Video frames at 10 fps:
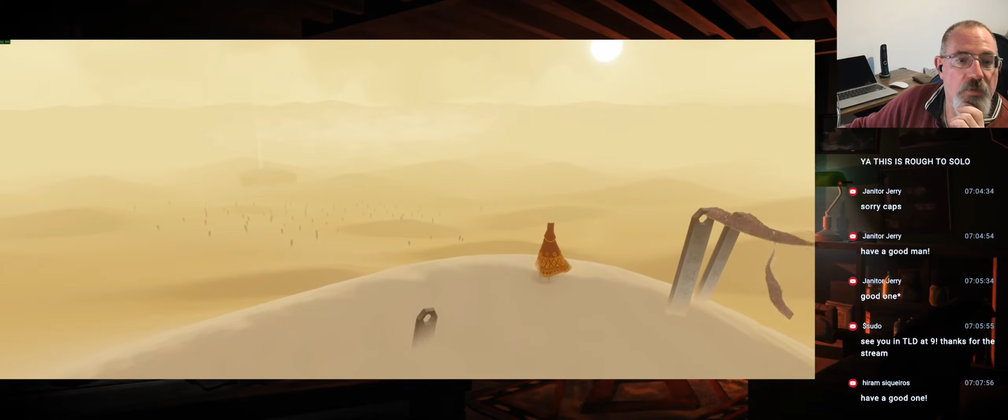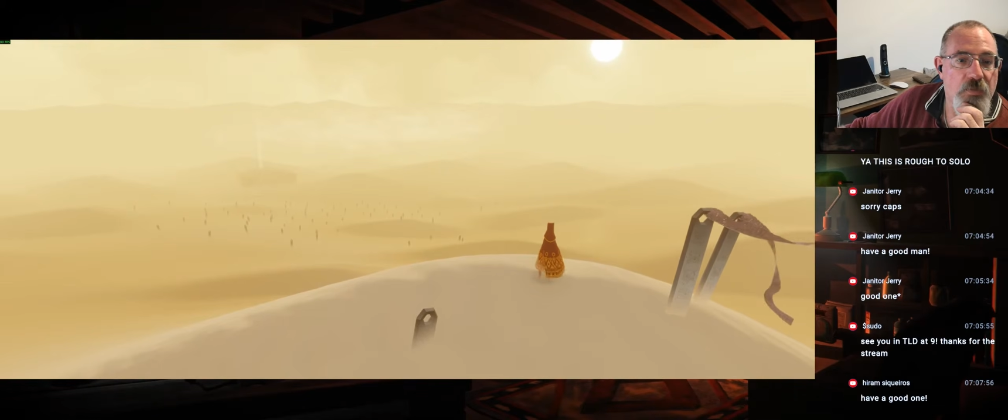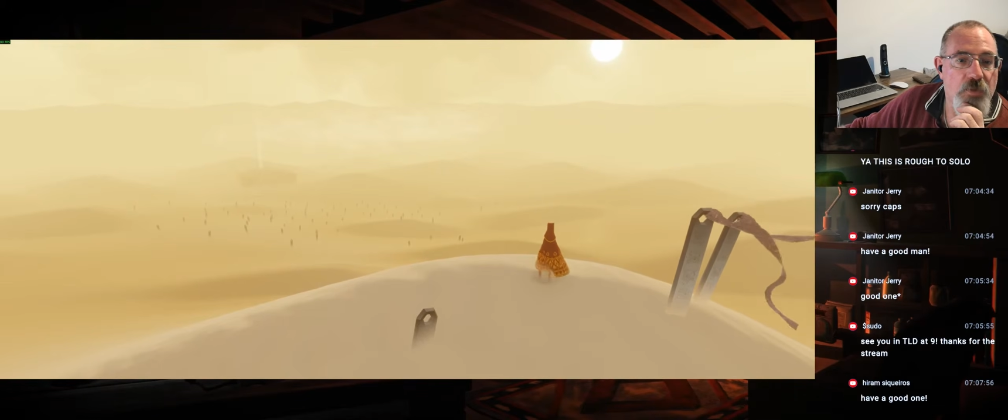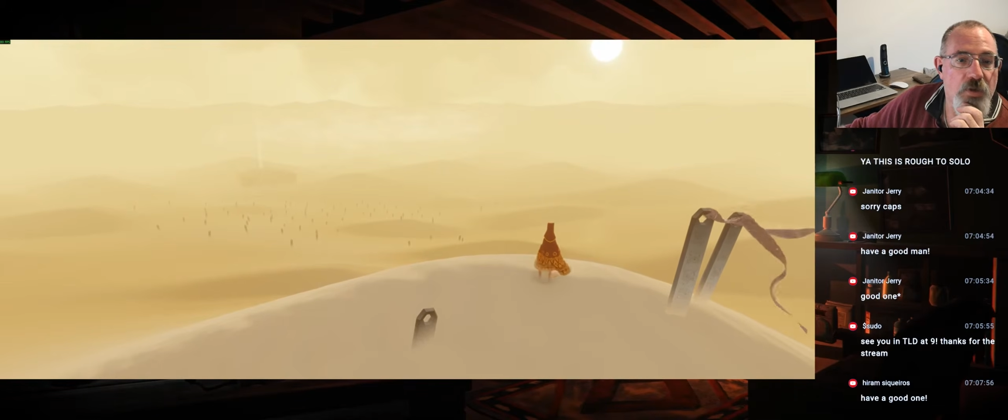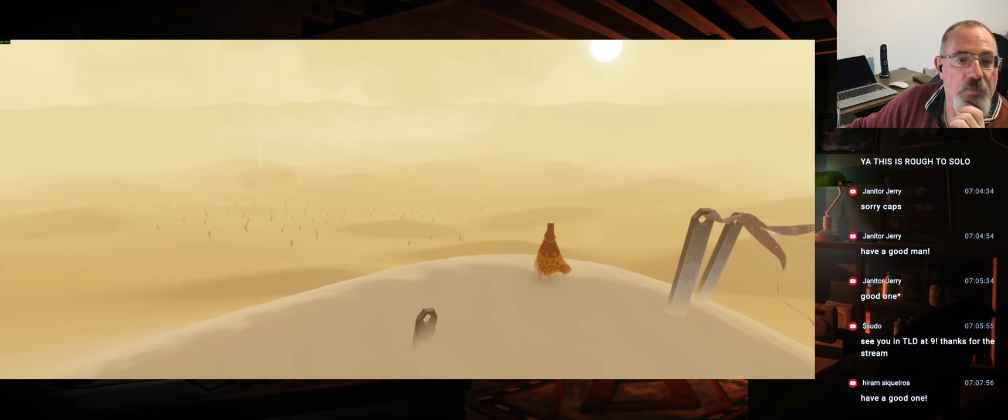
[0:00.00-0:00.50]

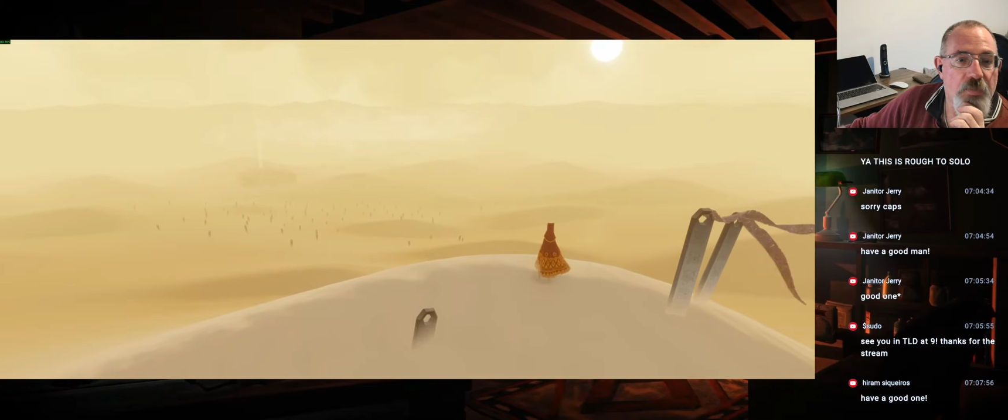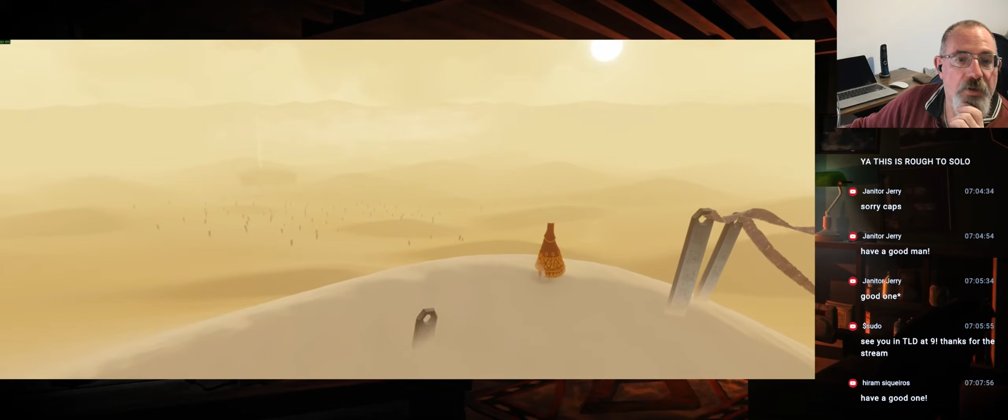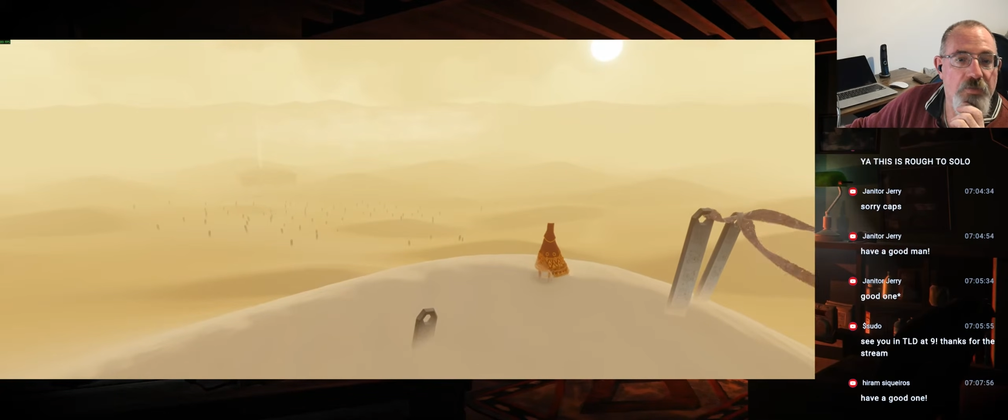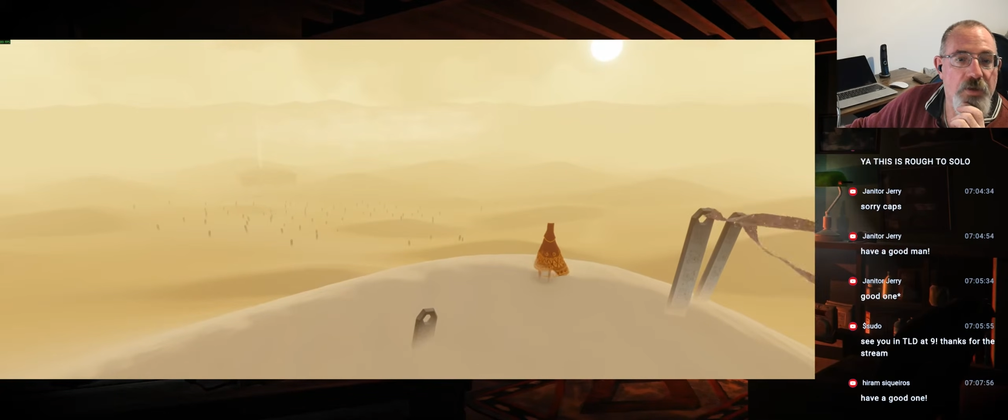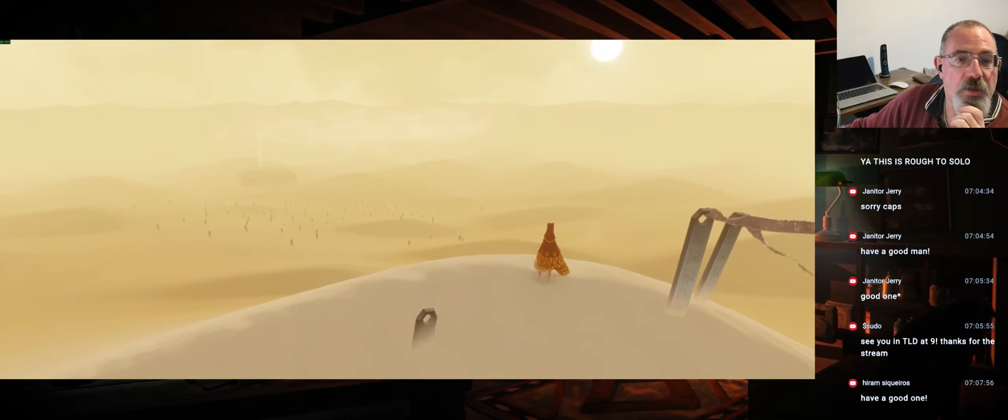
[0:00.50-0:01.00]
well,
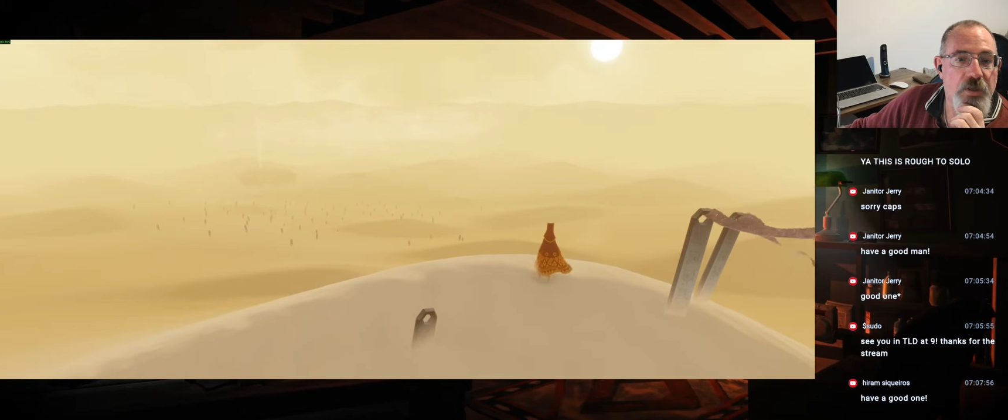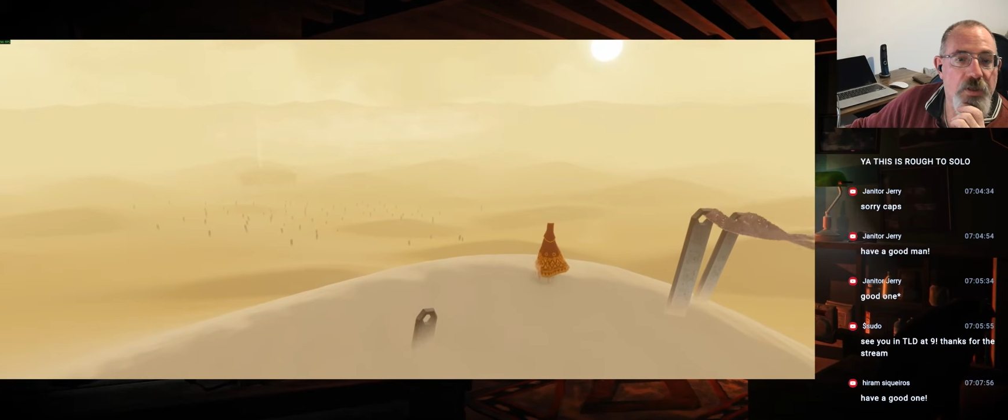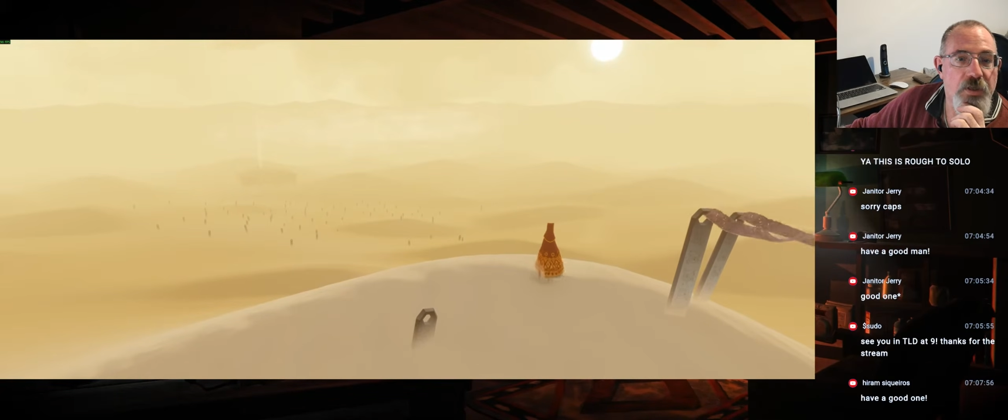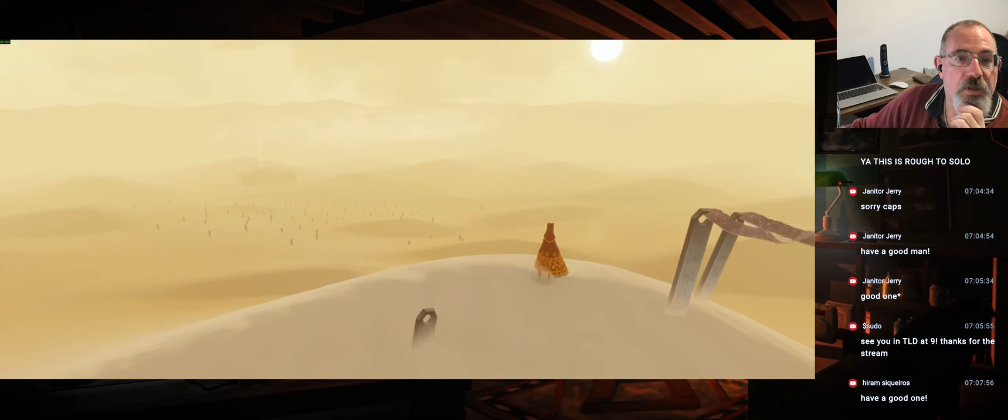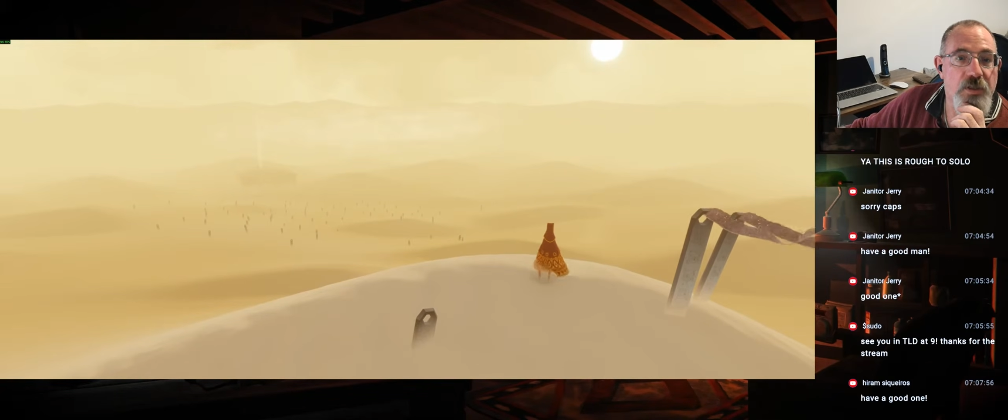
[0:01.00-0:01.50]
apparently
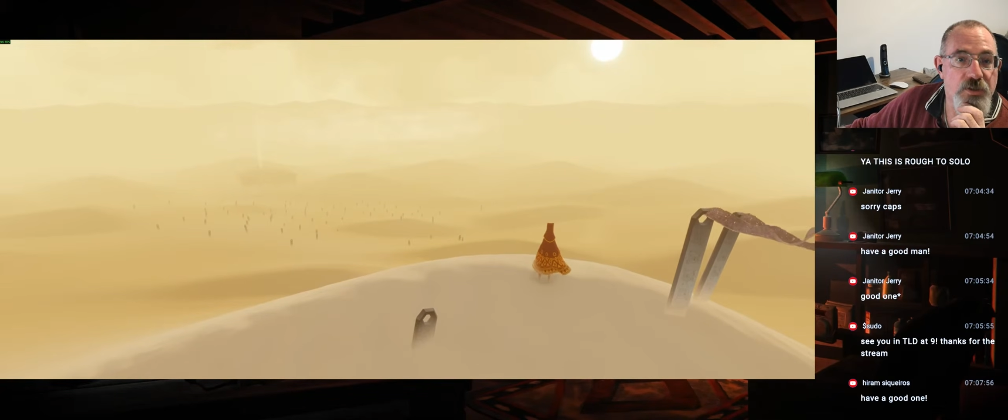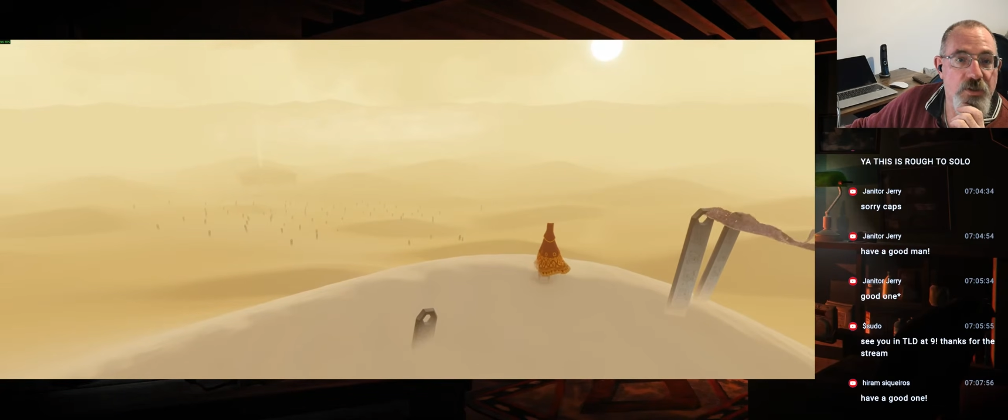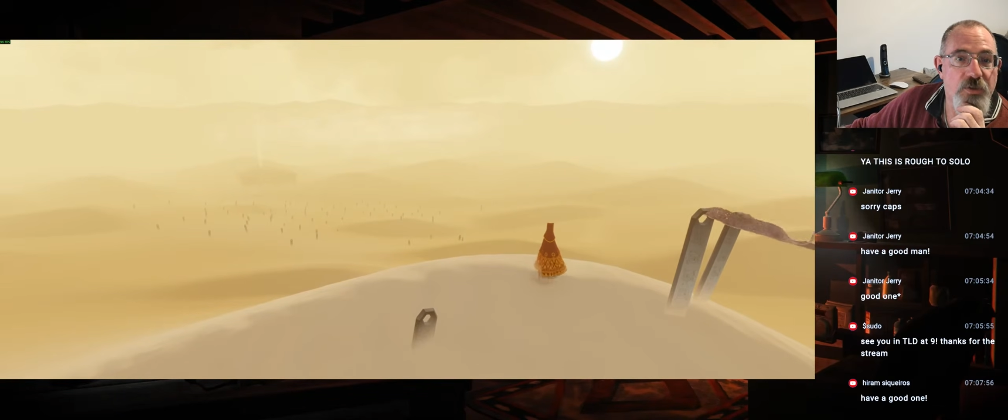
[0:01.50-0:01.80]
it's not